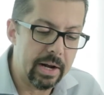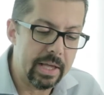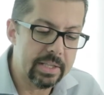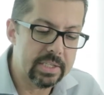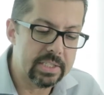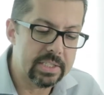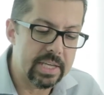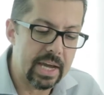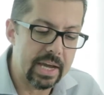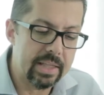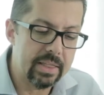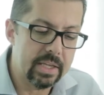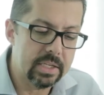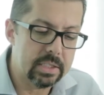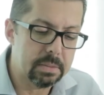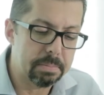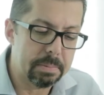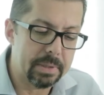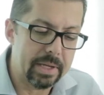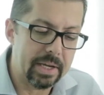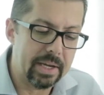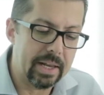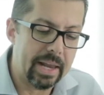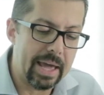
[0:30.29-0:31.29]
Let's say this
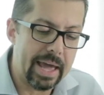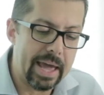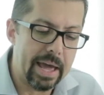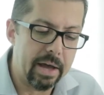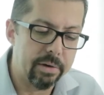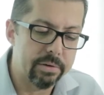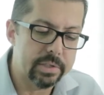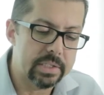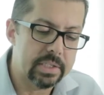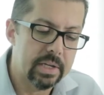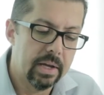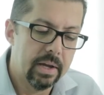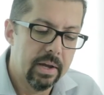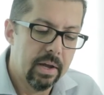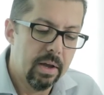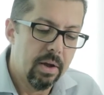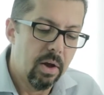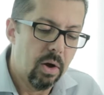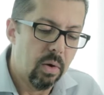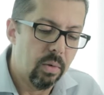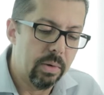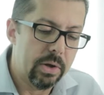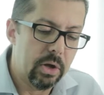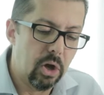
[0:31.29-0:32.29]
particular house,
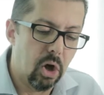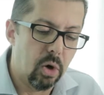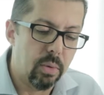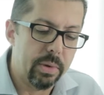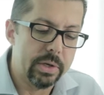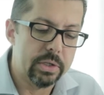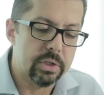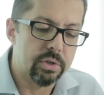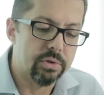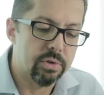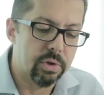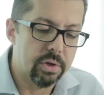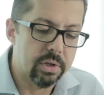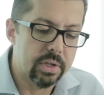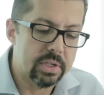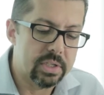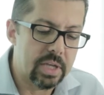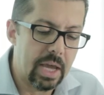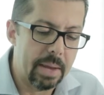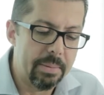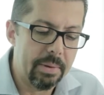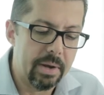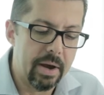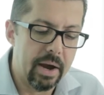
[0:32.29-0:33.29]
we always draw the
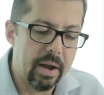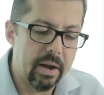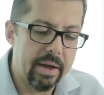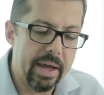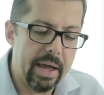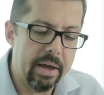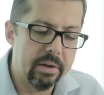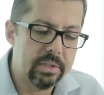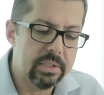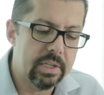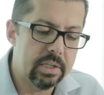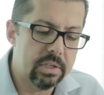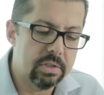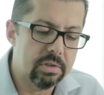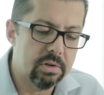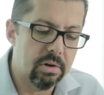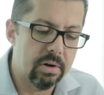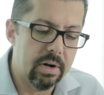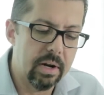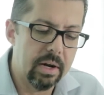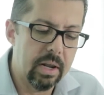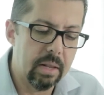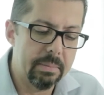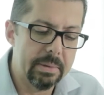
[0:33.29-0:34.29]
same kind of house. Let's
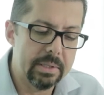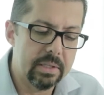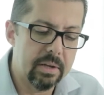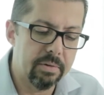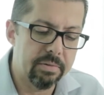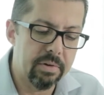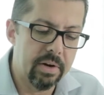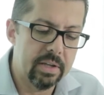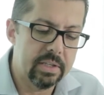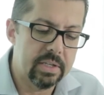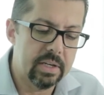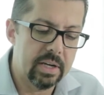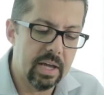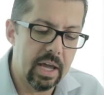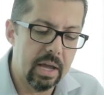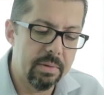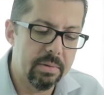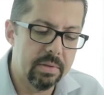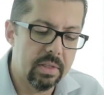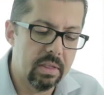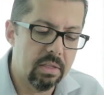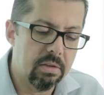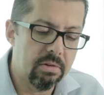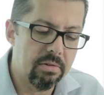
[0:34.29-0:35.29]
draw it a little bit differently today
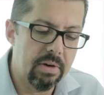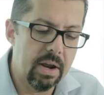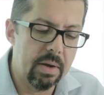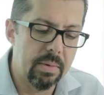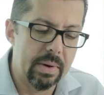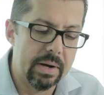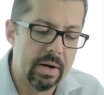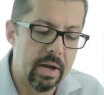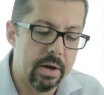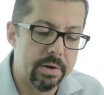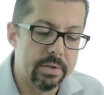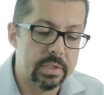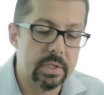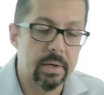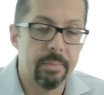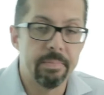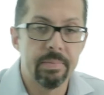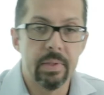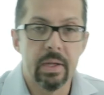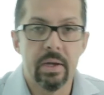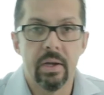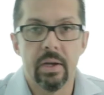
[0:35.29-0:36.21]
with 3 windows.